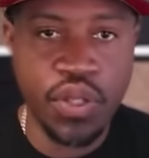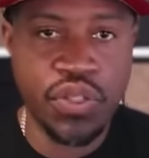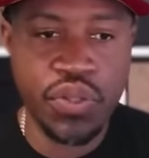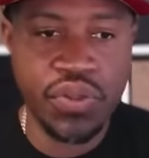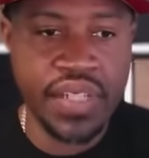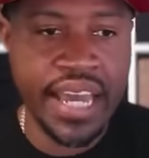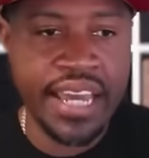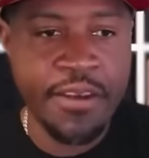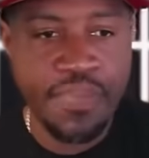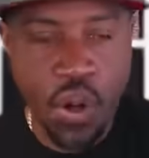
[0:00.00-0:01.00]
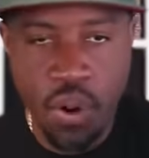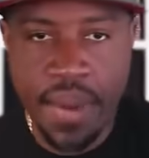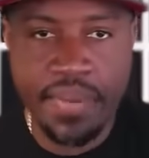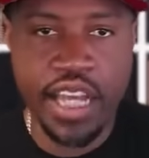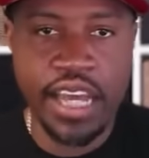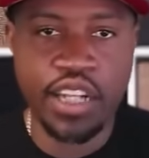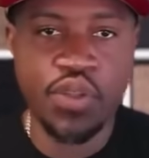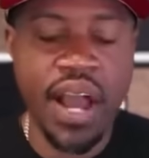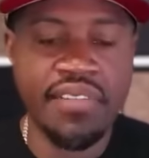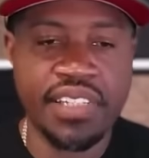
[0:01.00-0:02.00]
Dunze or maybe like a
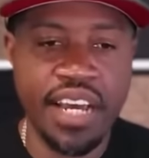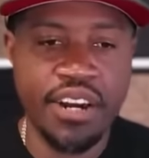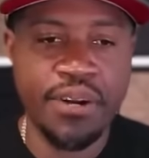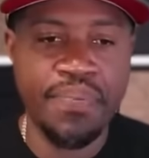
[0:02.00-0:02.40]
Travis Hunter.